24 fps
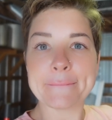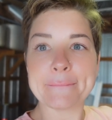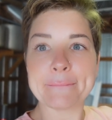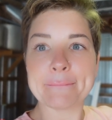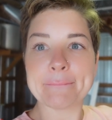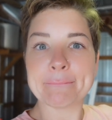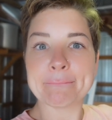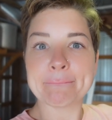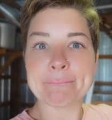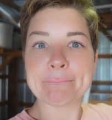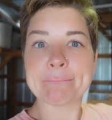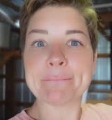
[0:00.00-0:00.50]

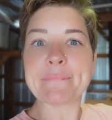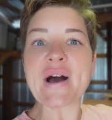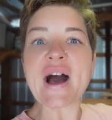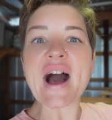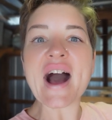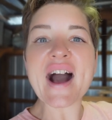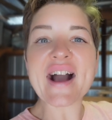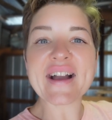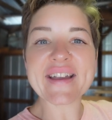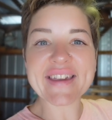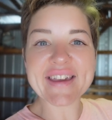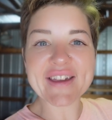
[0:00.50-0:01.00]
holes.
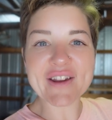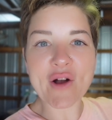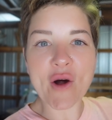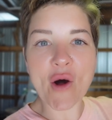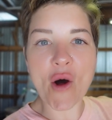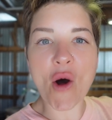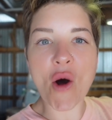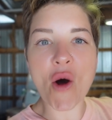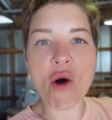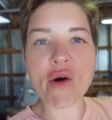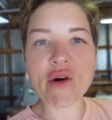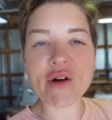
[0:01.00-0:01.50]
Pocket
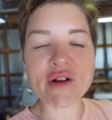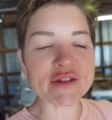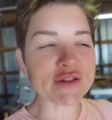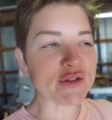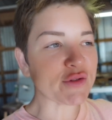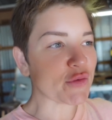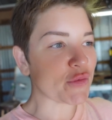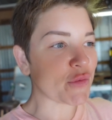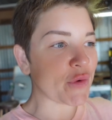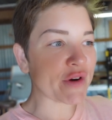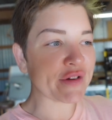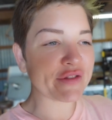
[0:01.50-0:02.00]
holes.
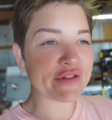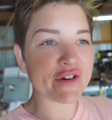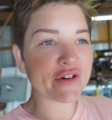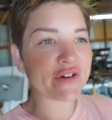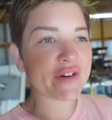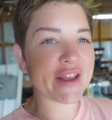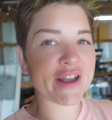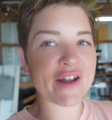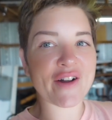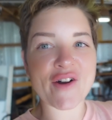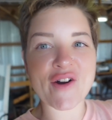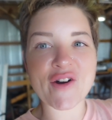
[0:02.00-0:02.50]
We're
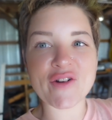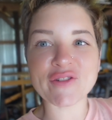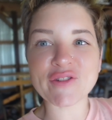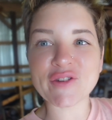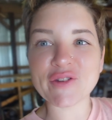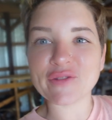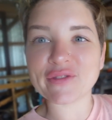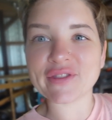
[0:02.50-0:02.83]
learning all new